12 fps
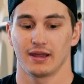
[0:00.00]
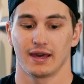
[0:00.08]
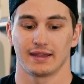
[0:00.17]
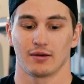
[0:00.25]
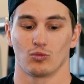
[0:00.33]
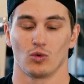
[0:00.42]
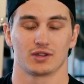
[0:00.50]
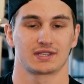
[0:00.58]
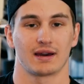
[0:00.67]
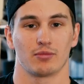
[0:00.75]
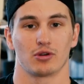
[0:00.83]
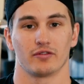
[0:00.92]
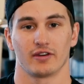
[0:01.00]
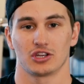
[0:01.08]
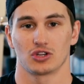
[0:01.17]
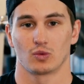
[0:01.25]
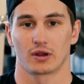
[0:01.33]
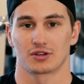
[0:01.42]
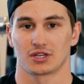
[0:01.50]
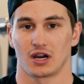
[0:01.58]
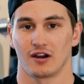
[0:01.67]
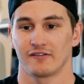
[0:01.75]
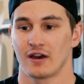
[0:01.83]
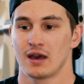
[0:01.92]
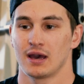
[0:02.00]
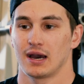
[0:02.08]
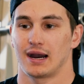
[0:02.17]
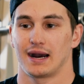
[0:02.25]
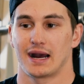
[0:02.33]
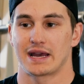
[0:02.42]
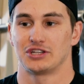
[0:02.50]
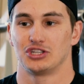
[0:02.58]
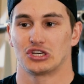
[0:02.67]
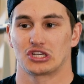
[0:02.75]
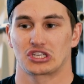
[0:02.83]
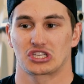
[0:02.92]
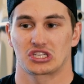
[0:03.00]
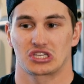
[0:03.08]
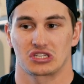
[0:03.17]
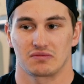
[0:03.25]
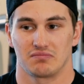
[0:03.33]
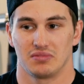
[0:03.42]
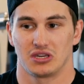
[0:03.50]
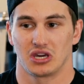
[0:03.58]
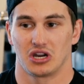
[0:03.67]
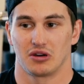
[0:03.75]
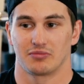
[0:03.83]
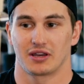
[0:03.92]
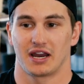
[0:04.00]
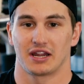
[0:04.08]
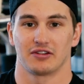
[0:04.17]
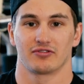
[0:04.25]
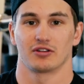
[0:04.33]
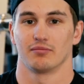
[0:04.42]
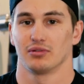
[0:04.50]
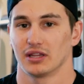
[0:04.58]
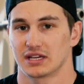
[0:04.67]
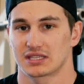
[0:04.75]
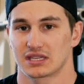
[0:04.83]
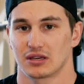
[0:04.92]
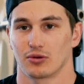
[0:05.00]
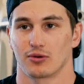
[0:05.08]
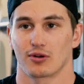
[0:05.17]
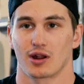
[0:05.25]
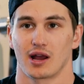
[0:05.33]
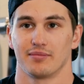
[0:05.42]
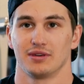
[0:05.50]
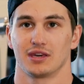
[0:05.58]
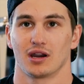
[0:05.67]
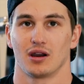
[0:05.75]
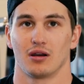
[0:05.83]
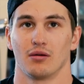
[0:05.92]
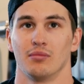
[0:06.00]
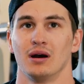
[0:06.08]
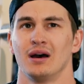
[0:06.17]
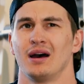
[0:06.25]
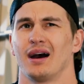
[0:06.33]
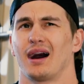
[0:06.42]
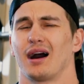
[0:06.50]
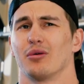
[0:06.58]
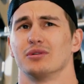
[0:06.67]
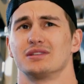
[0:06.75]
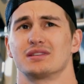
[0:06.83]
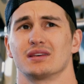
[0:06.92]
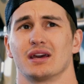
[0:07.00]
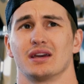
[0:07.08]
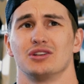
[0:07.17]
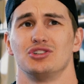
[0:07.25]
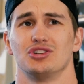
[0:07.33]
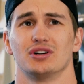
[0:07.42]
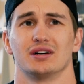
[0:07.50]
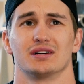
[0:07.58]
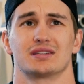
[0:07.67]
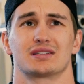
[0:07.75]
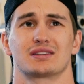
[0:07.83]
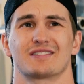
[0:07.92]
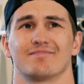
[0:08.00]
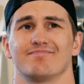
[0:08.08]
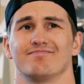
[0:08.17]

And then once that motivation wears off, I just become kind of complacent, or I become, I would say, just